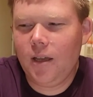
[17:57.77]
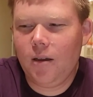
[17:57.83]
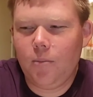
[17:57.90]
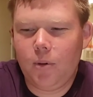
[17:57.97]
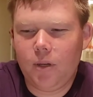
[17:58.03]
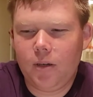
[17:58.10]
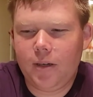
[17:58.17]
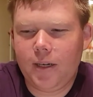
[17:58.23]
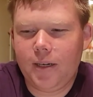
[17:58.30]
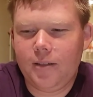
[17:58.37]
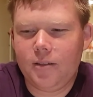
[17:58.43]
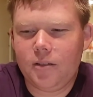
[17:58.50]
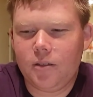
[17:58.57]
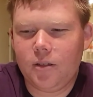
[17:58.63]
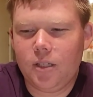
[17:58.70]
But all
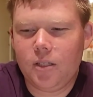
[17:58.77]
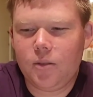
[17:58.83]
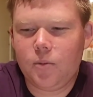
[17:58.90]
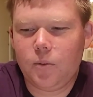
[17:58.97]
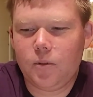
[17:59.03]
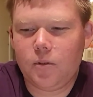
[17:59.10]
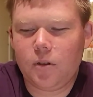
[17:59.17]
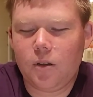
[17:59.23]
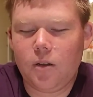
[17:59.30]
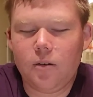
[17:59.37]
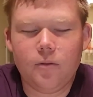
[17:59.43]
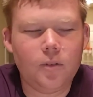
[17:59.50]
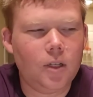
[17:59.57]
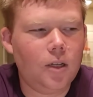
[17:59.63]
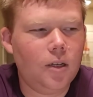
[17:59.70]
right, so this was our
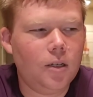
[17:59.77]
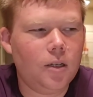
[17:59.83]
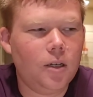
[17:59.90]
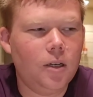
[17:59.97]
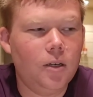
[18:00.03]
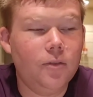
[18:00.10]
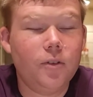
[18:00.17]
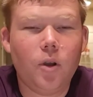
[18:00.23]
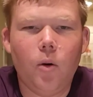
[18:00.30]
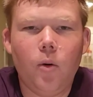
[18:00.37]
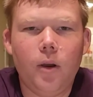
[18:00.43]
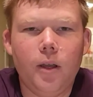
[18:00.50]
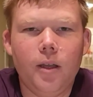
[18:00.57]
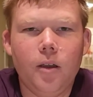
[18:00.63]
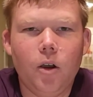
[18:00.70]
vlog of
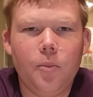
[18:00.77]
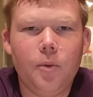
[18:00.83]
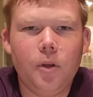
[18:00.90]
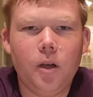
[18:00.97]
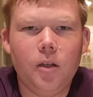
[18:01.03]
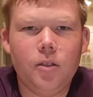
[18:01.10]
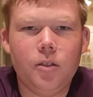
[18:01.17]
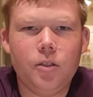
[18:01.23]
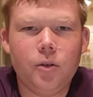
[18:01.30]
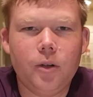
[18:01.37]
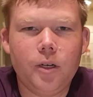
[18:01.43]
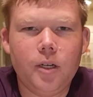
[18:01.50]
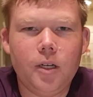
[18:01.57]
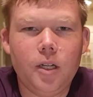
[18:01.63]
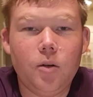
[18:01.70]
Koi. Hope you all
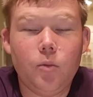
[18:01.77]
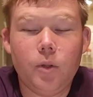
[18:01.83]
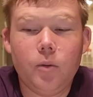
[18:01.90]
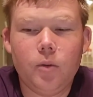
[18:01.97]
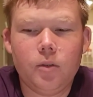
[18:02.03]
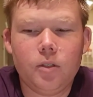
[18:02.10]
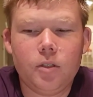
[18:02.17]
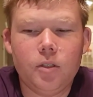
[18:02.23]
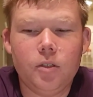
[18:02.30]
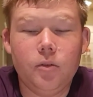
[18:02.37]
enjoyed it, and we will see you